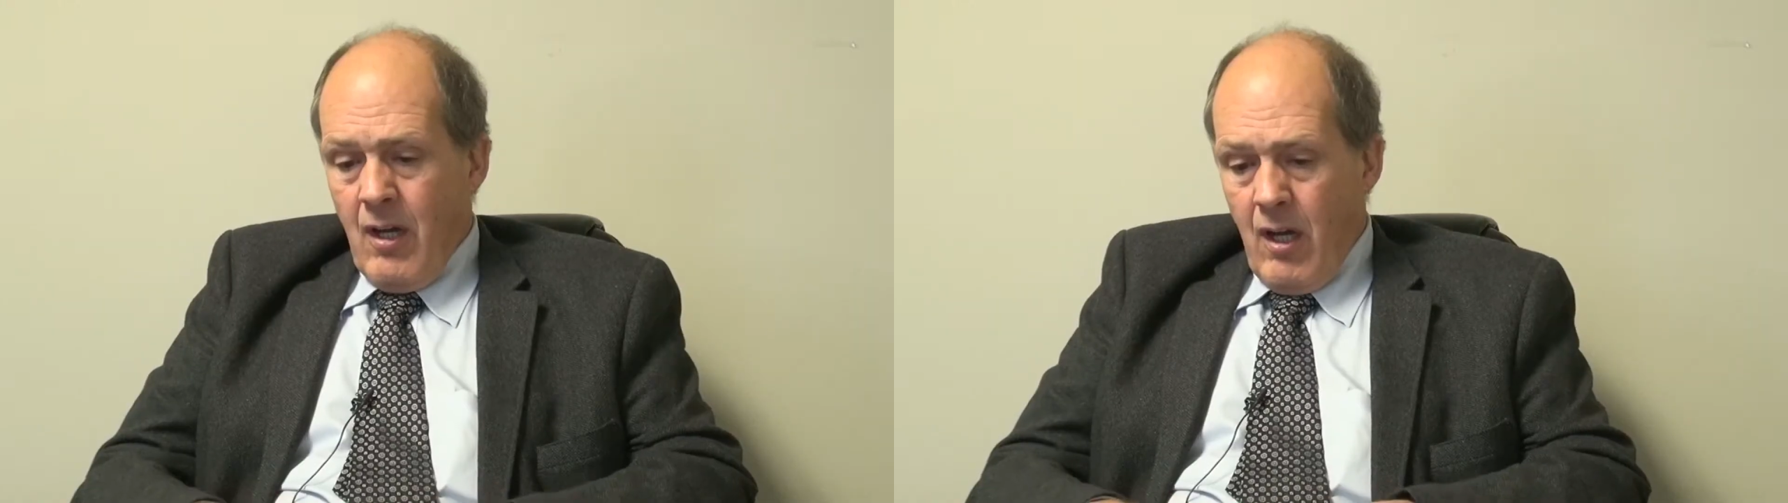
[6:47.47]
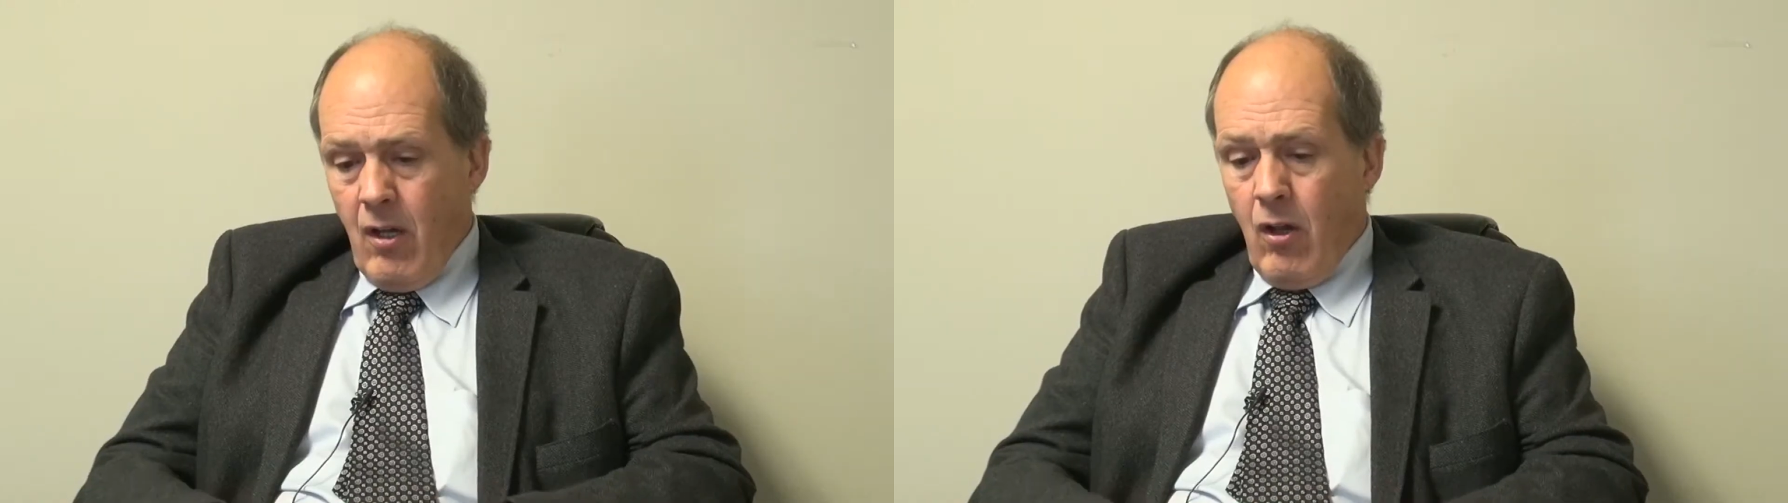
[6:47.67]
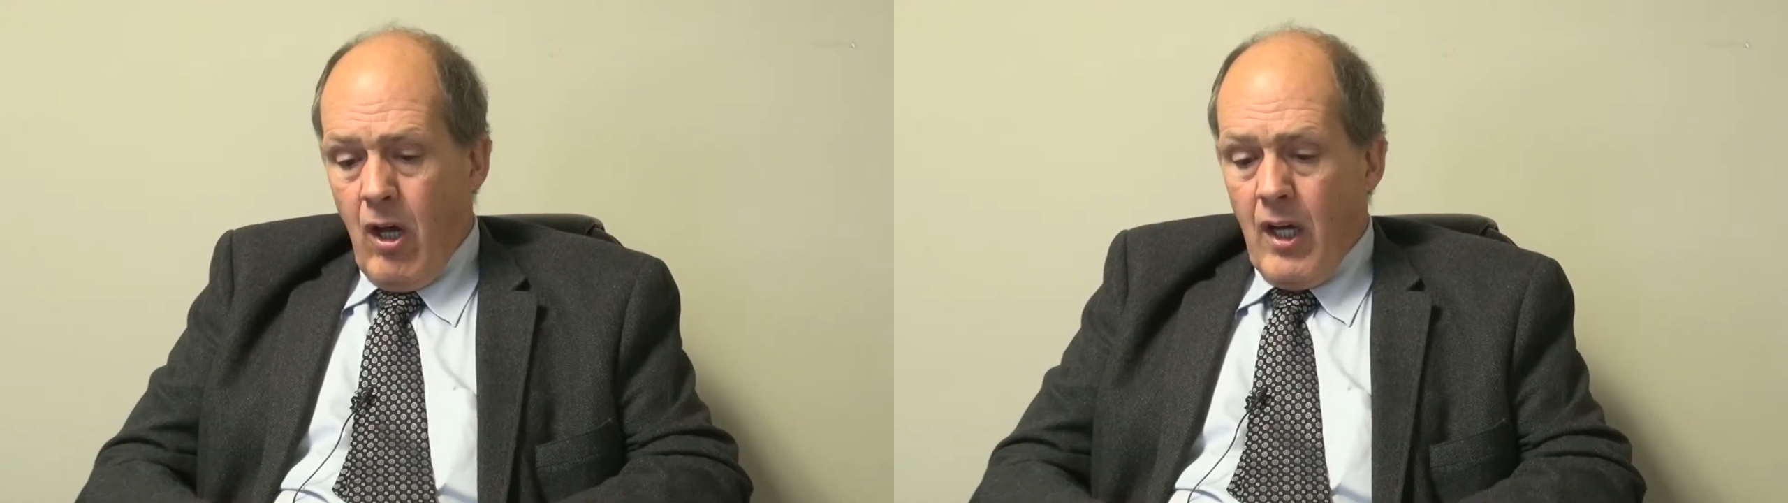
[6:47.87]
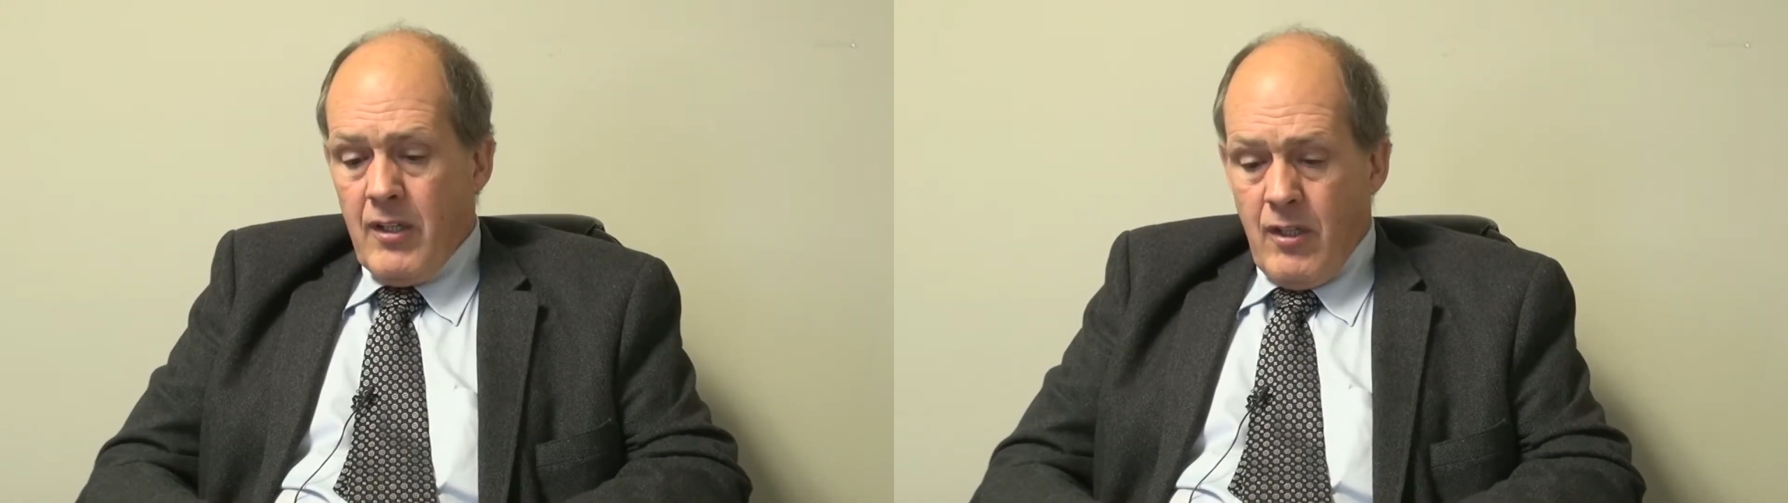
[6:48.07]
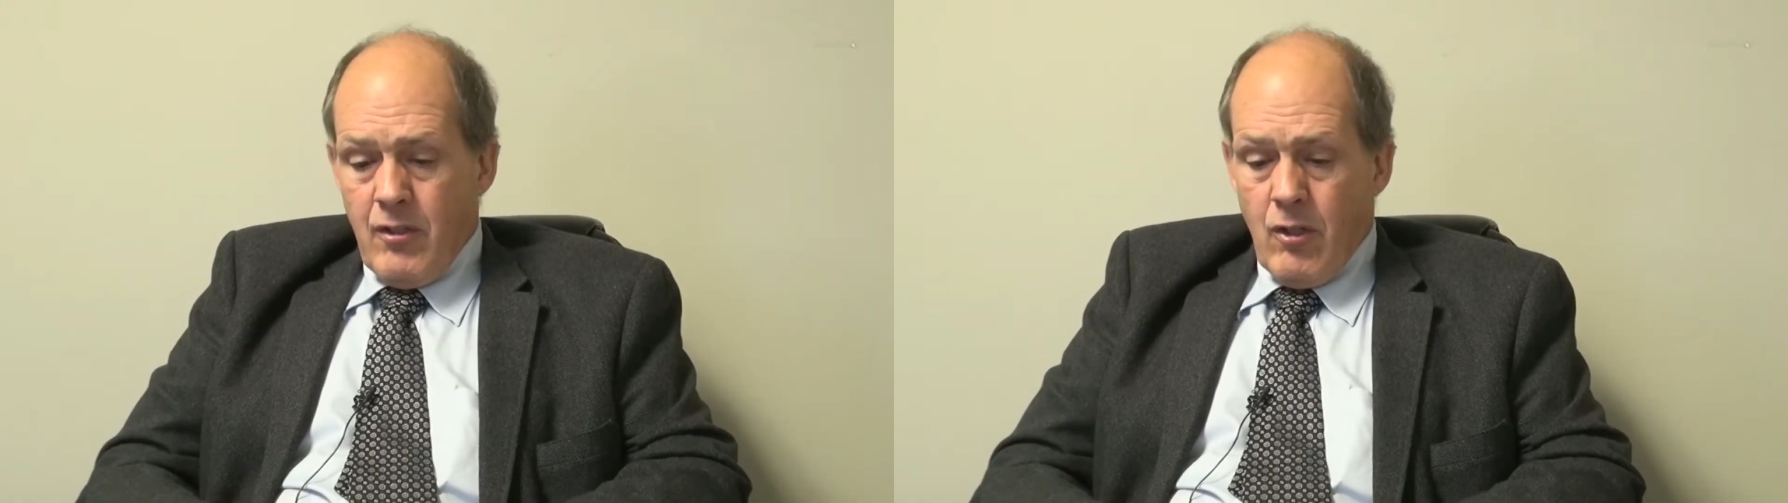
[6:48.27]
a lot
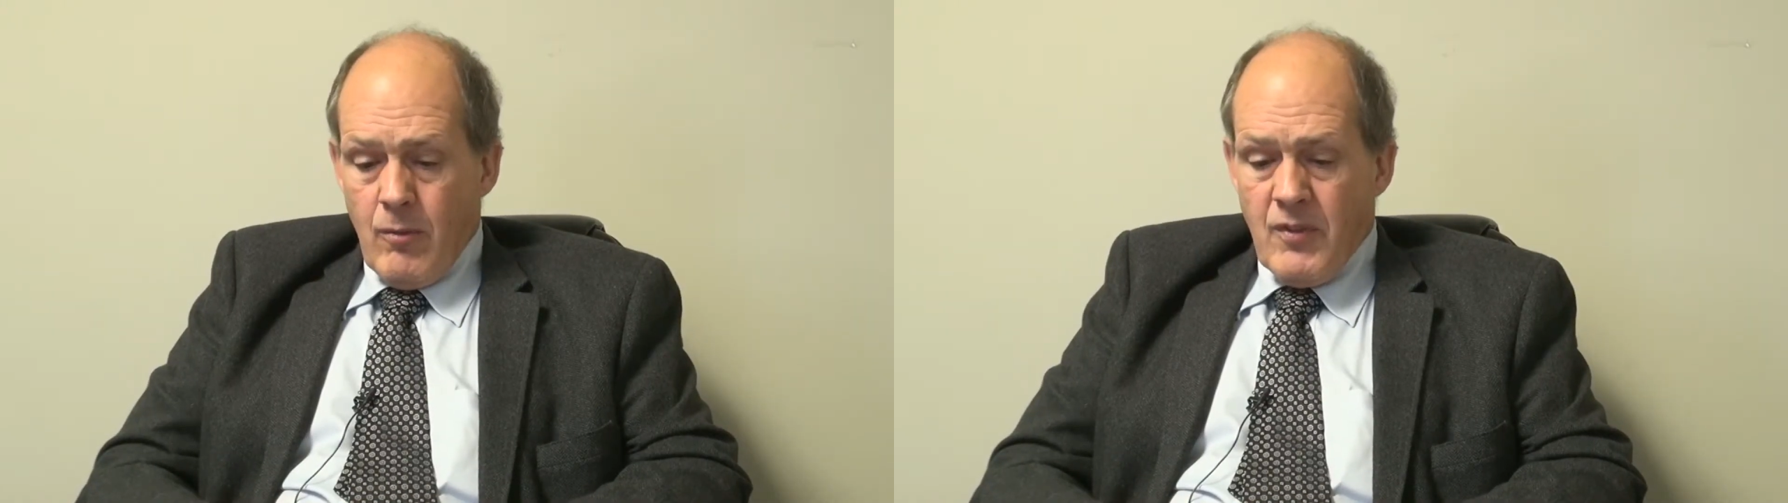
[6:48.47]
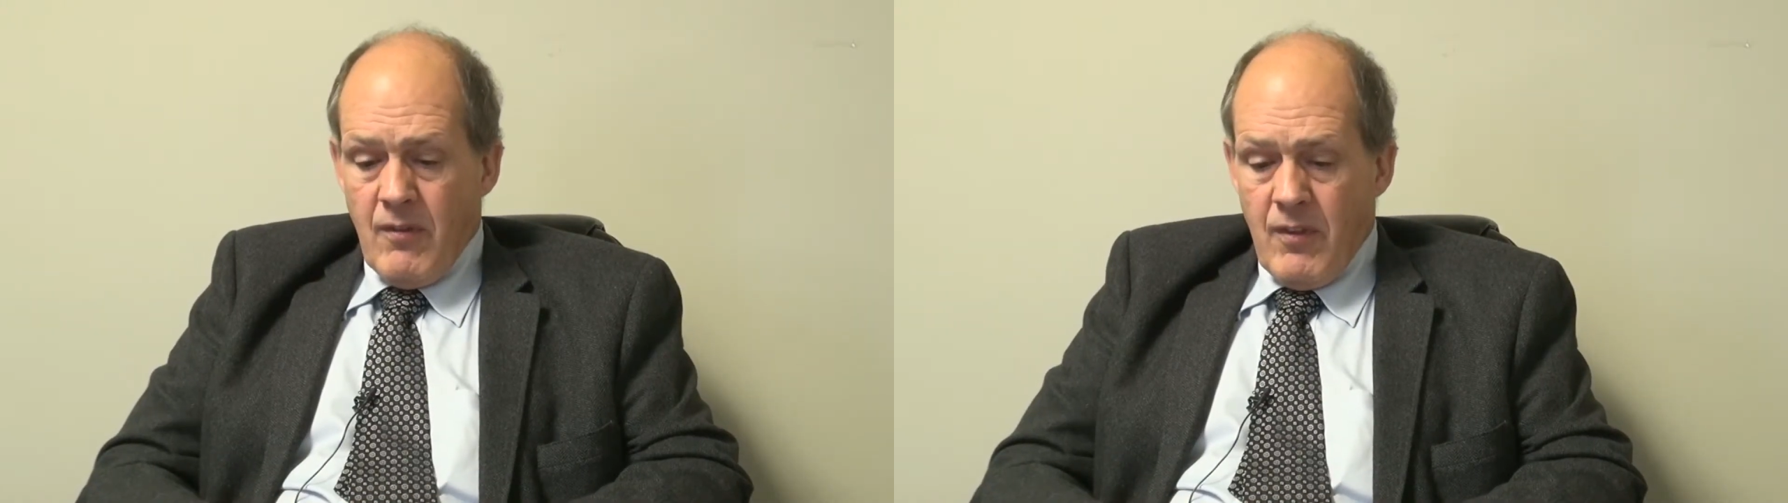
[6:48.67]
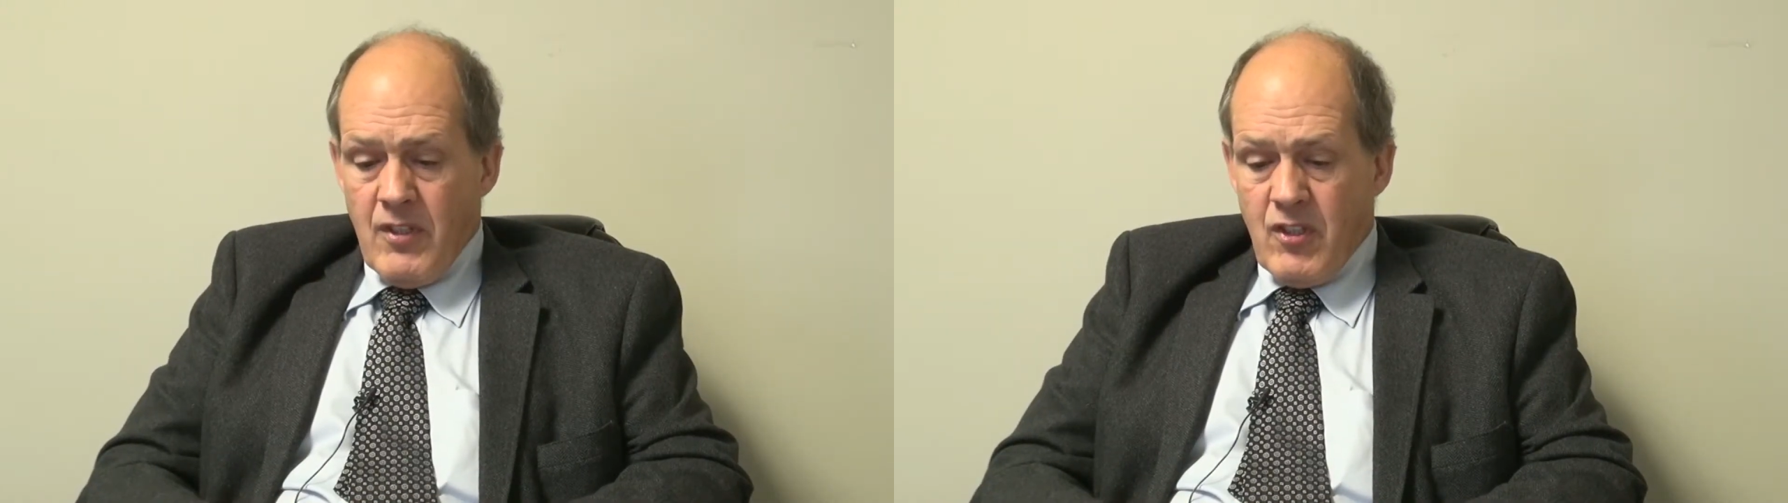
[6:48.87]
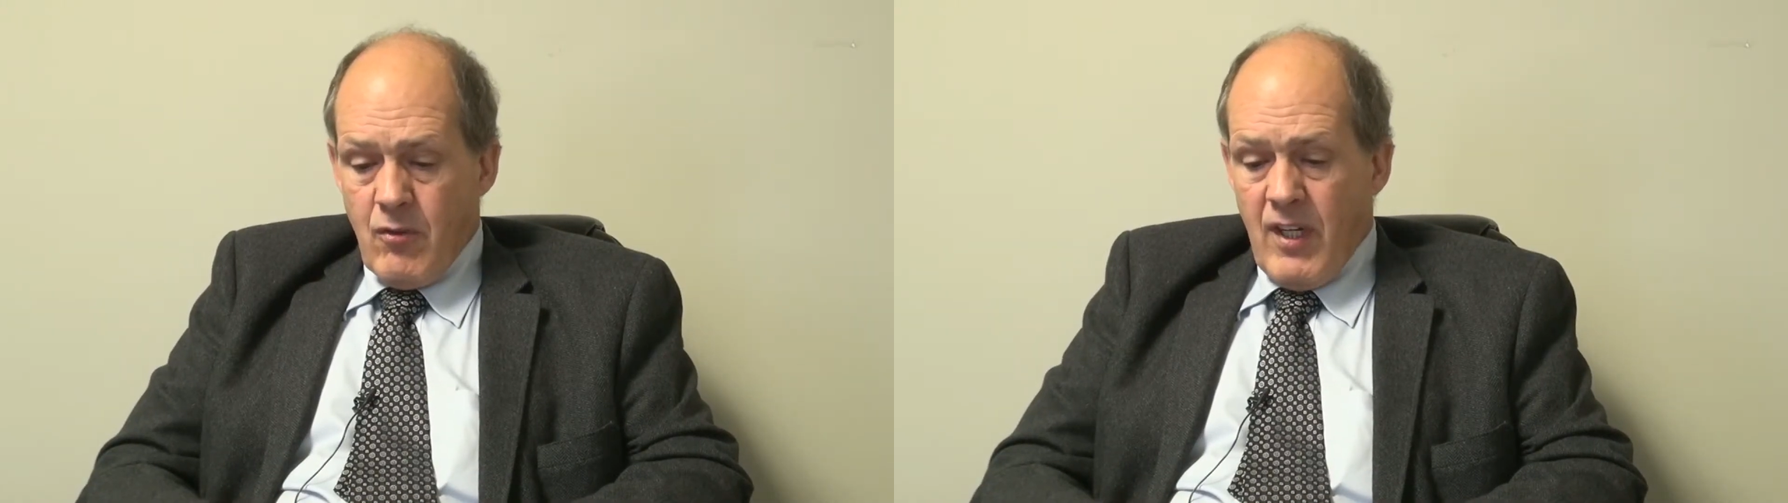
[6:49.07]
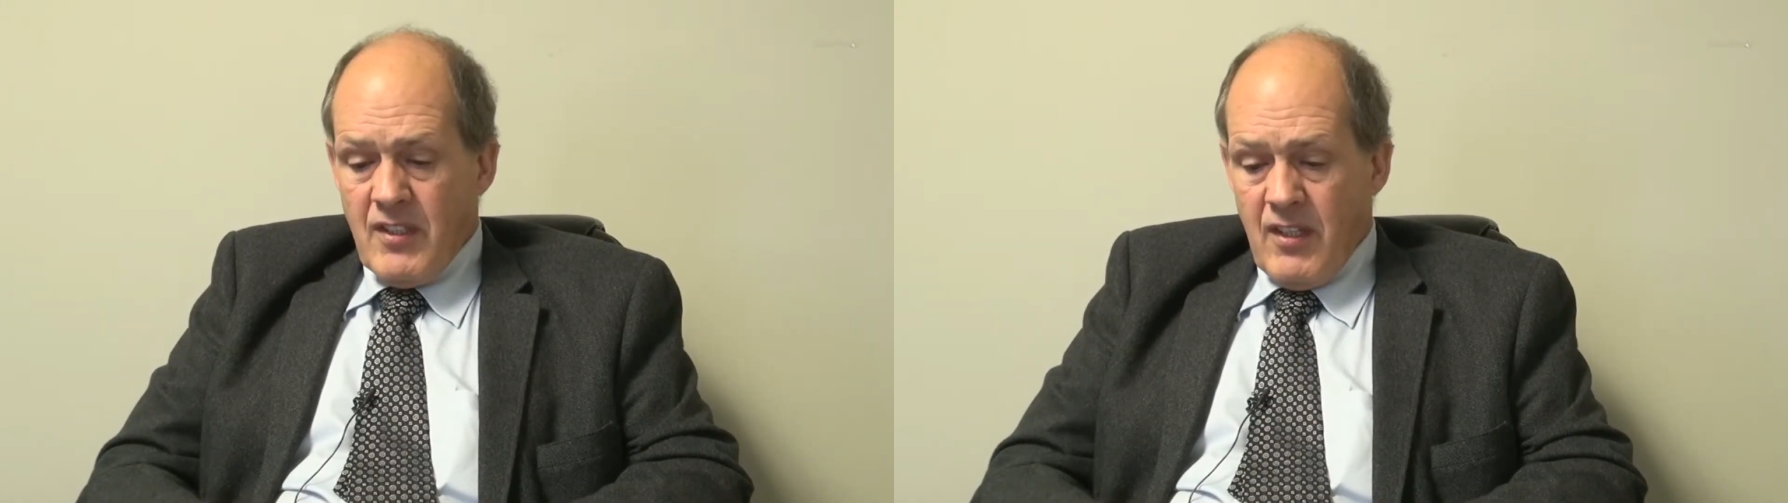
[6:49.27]
in terms of the
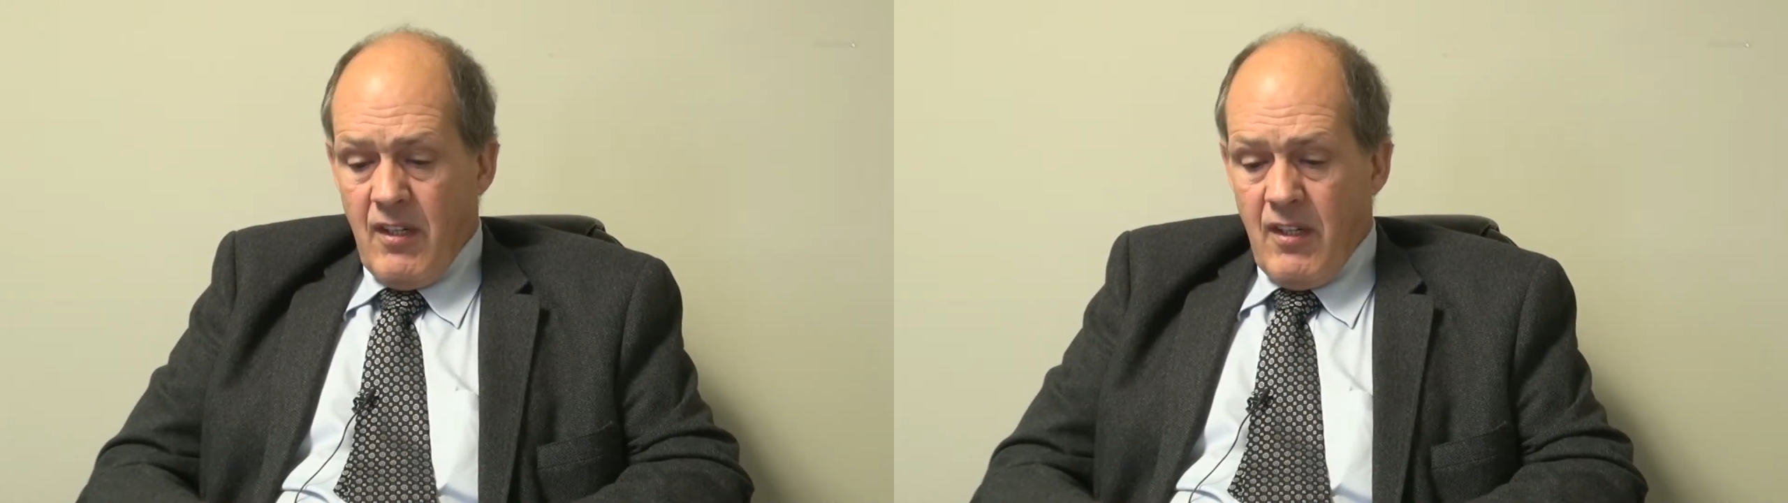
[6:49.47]
stress